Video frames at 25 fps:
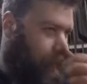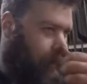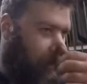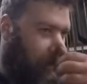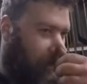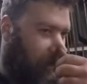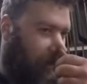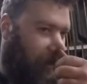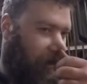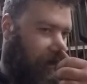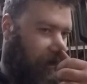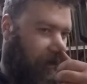
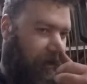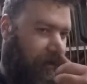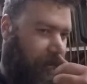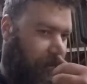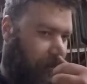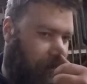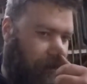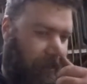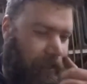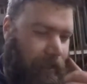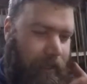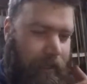
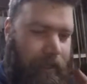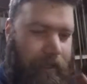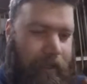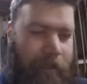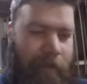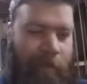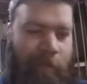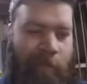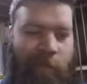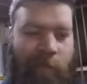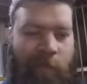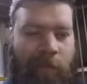
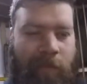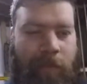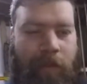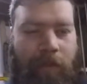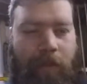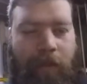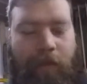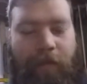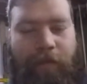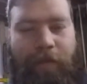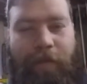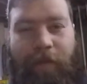
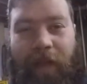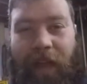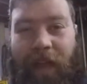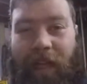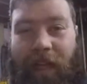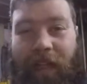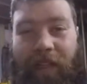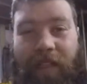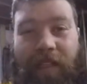it's fairly